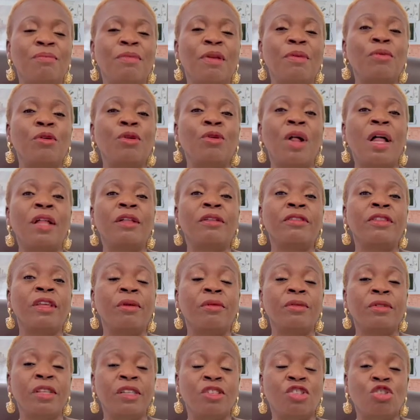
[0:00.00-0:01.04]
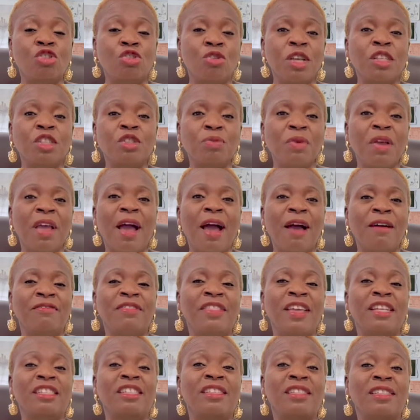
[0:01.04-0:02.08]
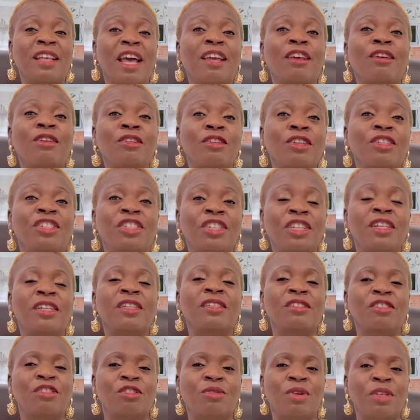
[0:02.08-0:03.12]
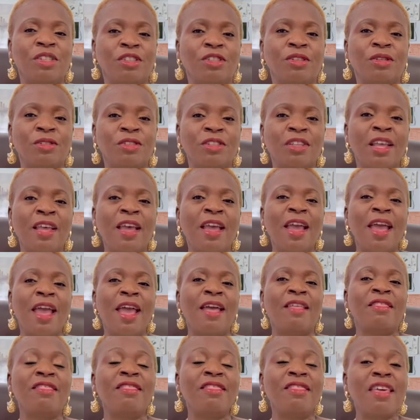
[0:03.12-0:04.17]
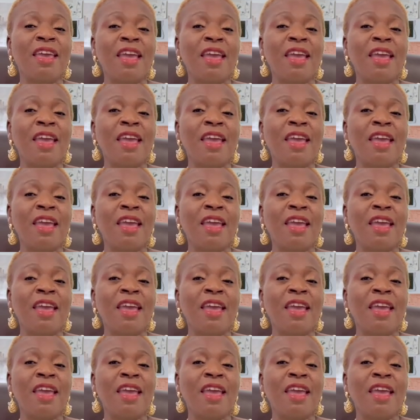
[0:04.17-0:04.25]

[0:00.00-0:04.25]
people, the stress we have, they are psychological stressors, and